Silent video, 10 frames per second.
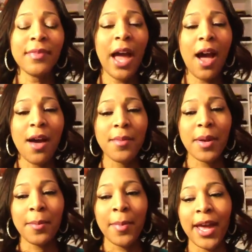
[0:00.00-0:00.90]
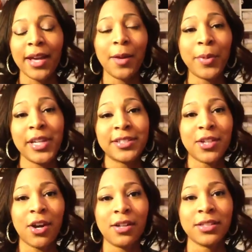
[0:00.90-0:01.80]
my company is
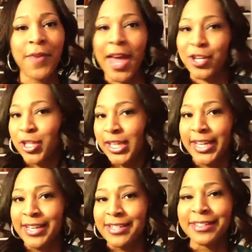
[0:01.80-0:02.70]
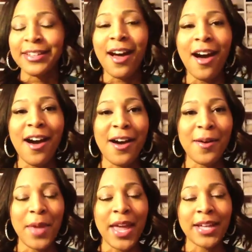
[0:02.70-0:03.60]
called Fashion Ki.
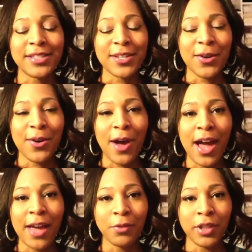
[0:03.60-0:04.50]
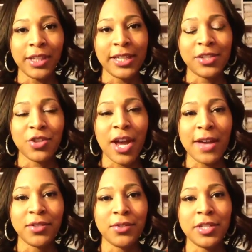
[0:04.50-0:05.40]
And so I really
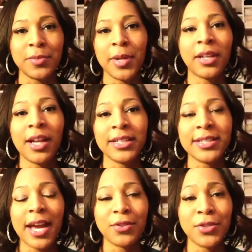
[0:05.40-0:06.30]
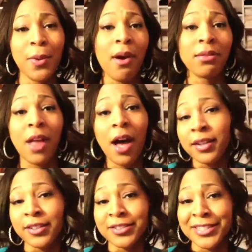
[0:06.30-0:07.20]
strive to teach my clients how to
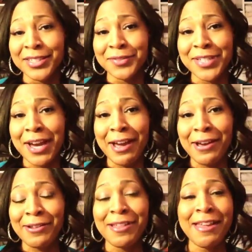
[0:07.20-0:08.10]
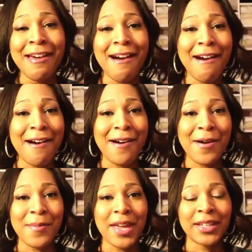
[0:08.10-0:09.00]
unlock their sense of style,
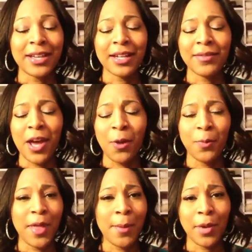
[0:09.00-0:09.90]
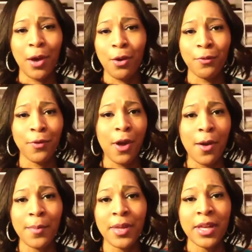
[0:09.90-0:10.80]
and kind of help them go
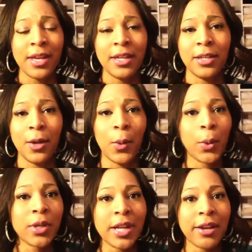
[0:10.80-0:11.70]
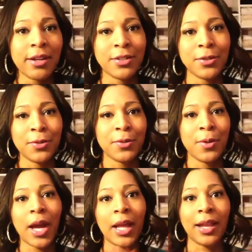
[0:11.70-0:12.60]
from, ordinary
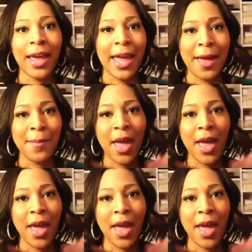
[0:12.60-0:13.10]
to glam